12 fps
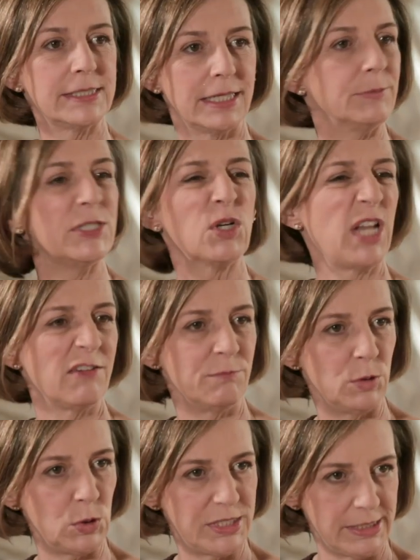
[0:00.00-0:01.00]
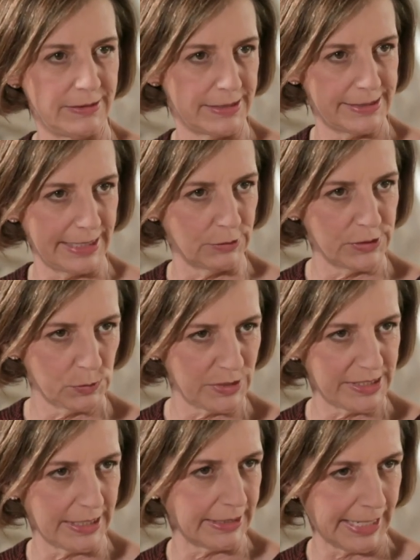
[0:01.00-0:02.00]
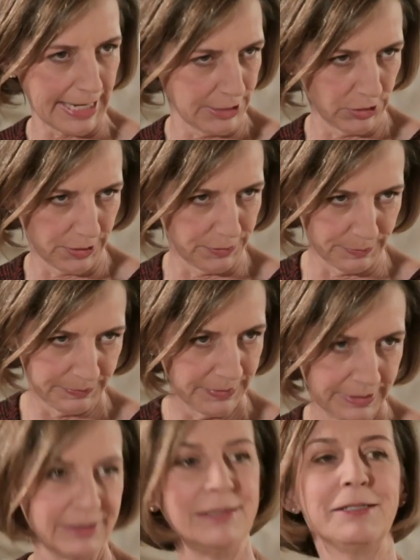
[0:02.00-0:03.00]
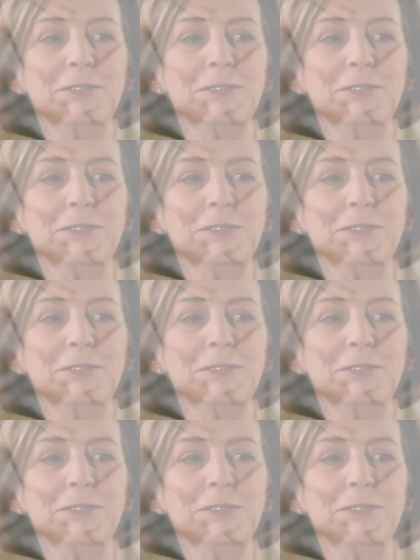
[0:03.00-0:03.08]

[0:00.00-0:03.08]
saying, "We don't have moods in this house. We set the cat on them." What